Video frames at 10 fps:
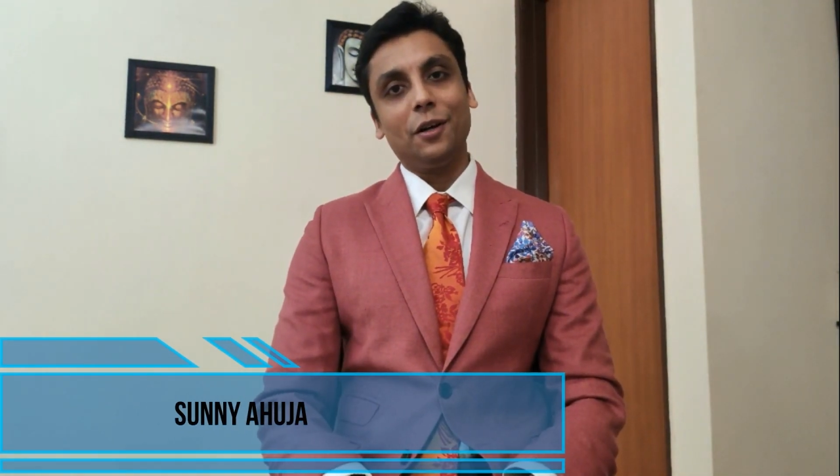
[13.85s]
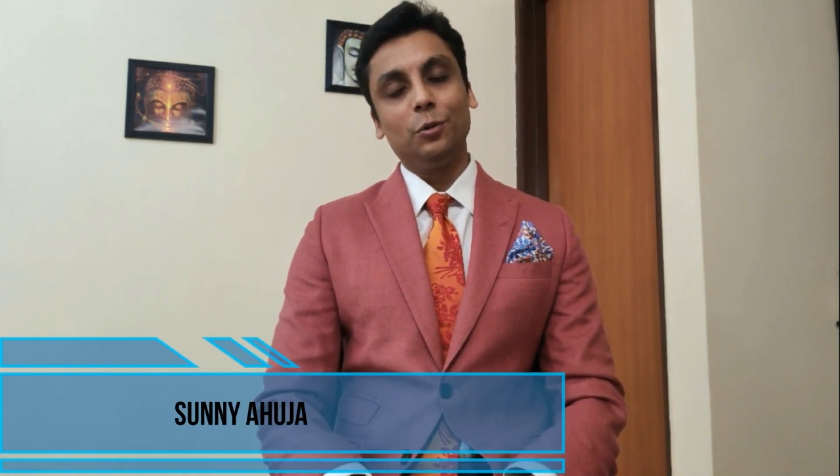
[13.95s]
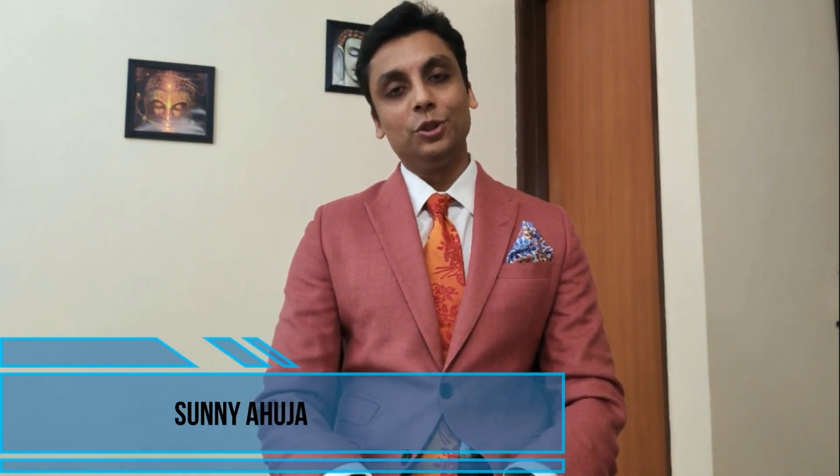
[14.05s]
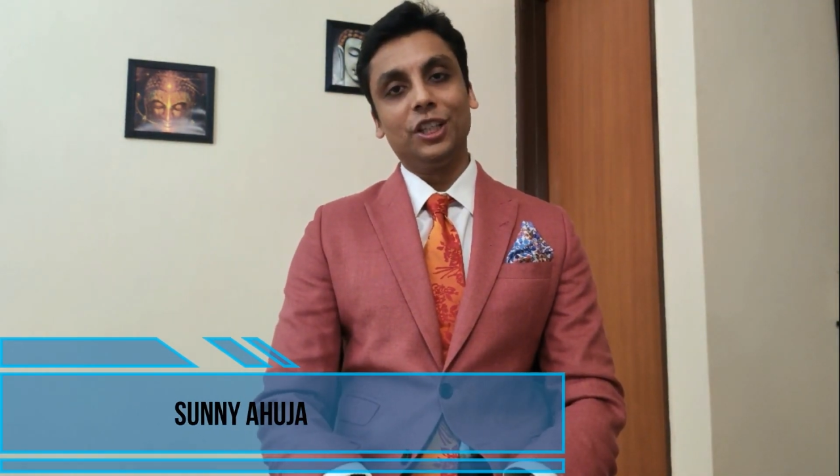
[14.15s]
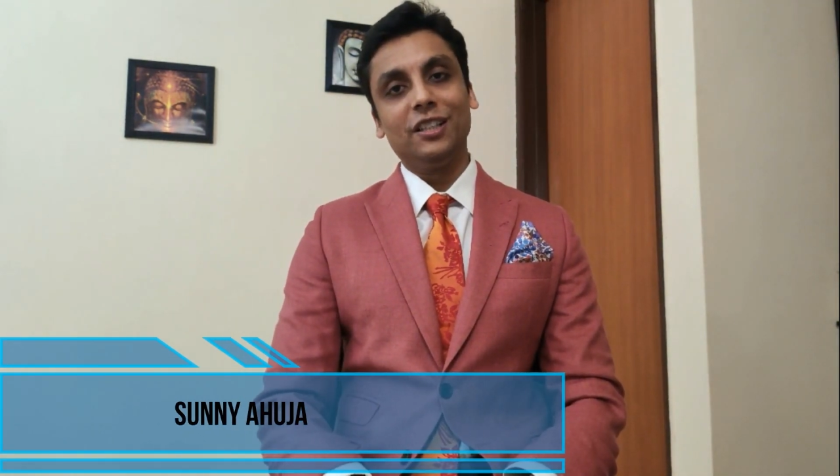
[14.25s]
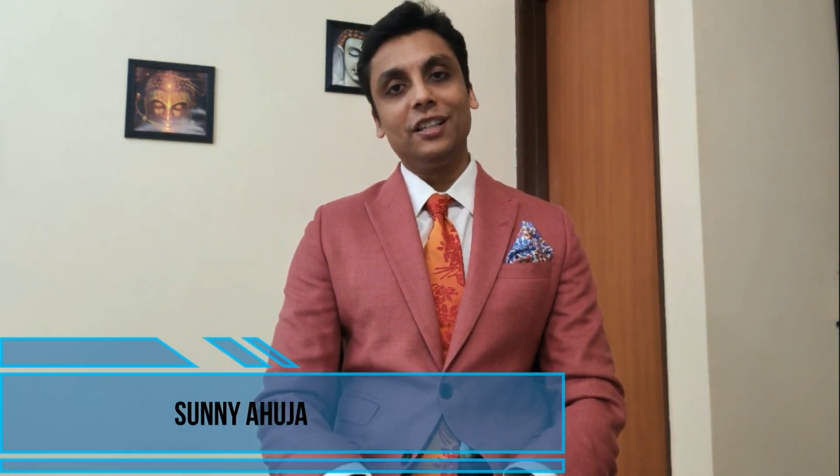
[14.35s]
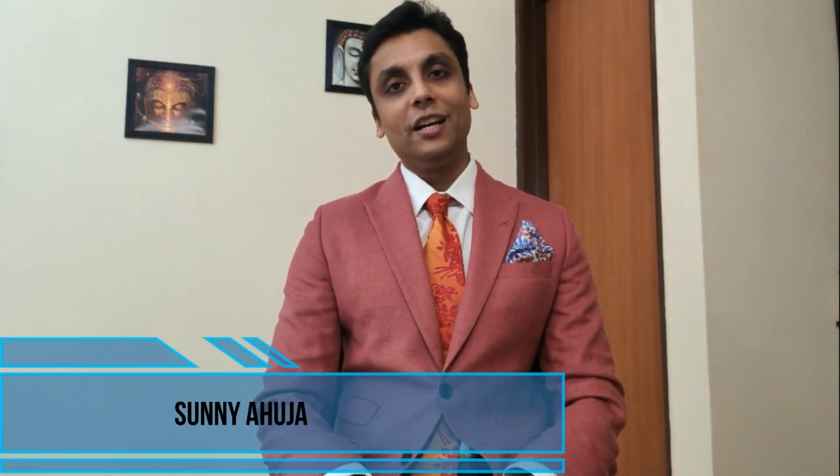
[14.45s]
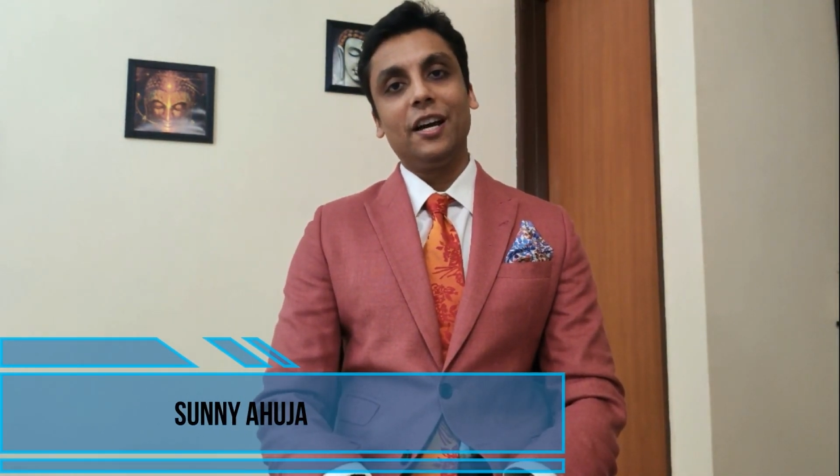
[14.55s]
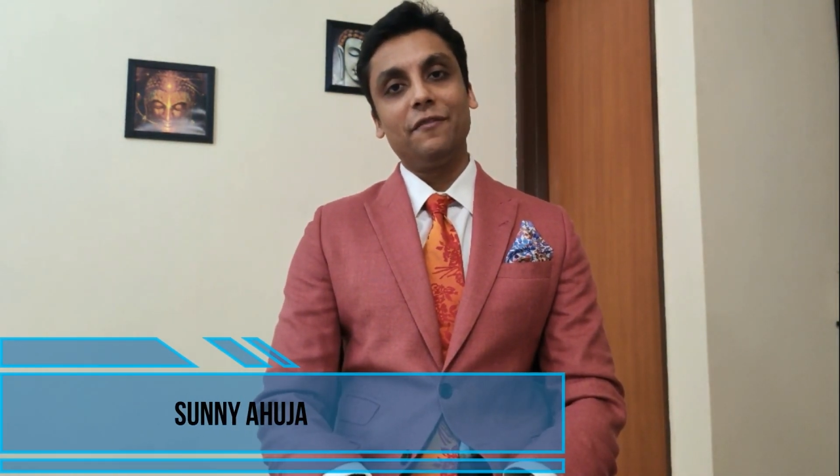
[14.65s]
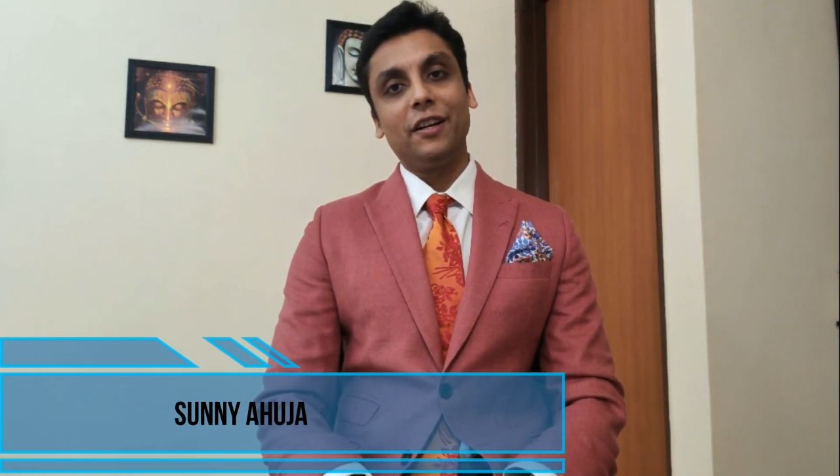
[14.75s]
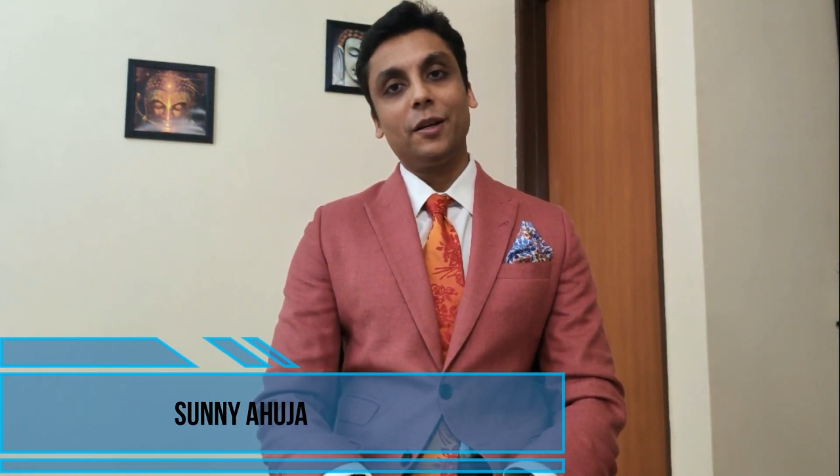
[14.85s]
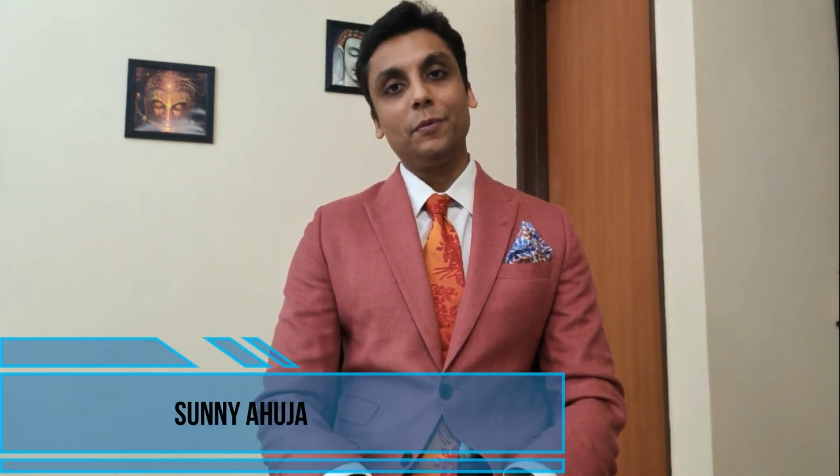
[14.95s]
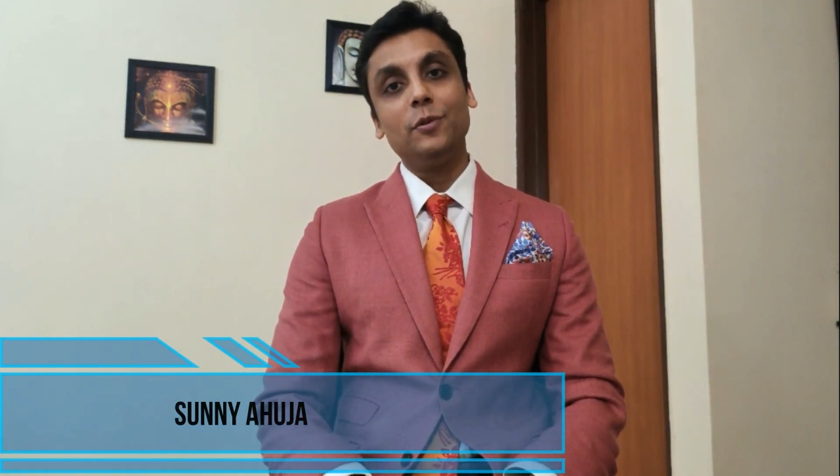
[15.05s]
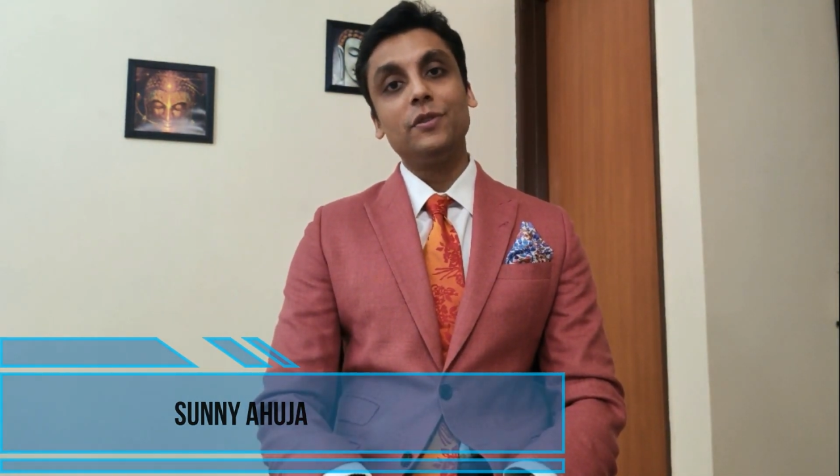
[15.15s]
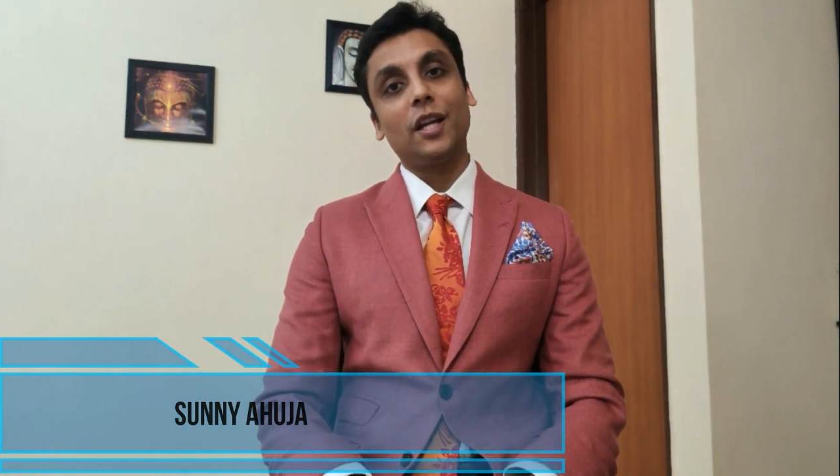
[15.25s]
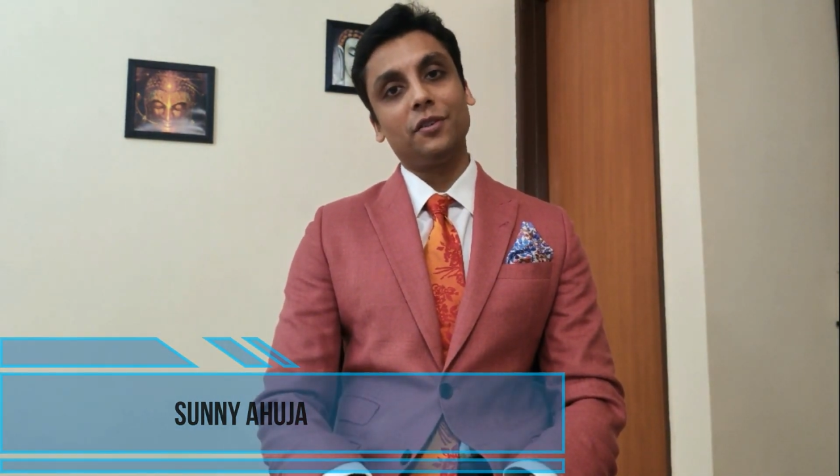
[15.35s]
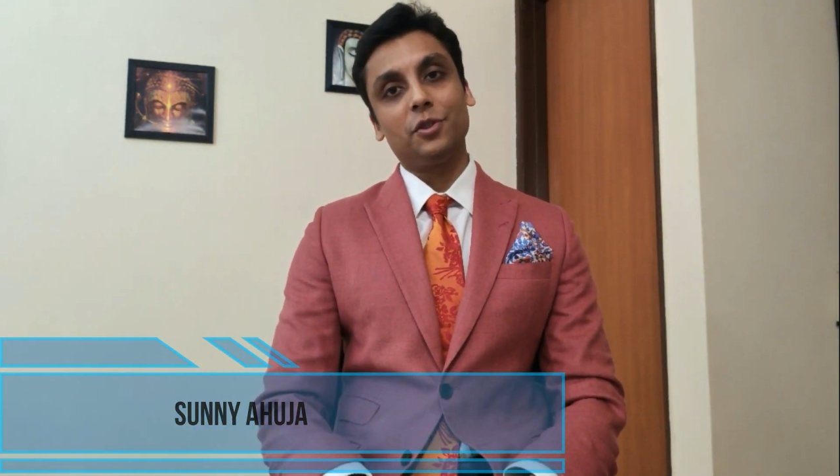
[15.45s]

Ahuja and welcome to Sun